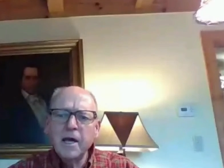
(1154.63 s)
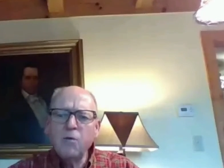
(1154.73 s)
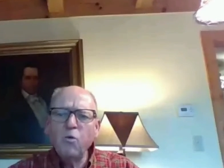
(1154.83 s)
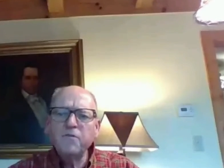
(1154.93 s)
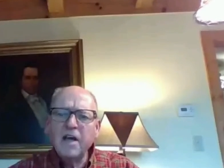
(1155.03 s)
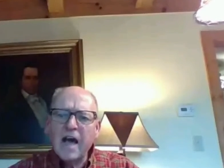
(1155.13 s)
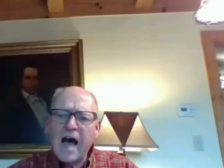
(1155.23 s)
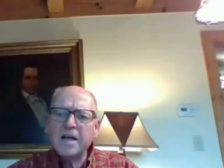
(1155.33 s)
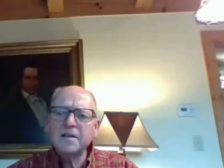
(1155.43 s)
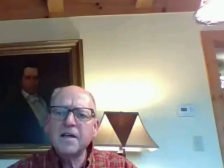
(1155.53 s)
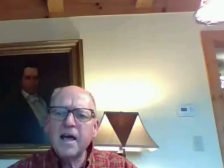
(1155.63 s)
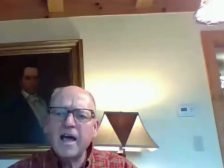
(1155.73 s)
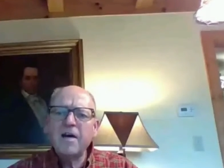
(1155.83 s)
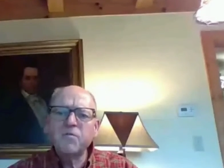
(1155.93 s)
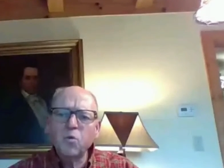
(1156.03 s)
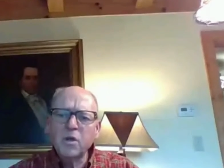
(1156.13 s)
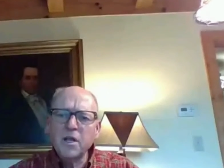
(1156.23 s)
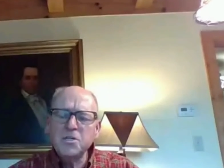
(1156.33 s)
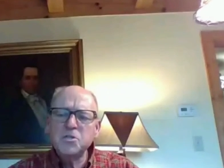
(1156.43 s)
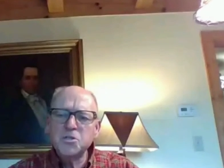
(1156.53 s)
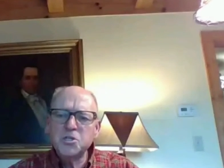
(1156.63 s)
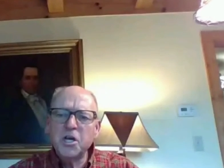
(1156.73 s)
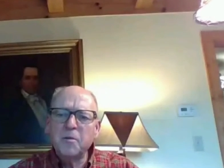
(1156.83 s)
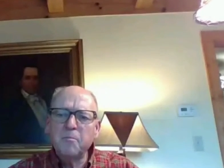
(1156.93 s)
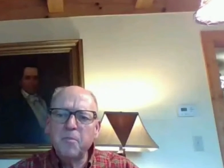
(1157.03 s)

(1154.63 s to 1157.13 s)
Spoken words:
And we've got to have the relationship.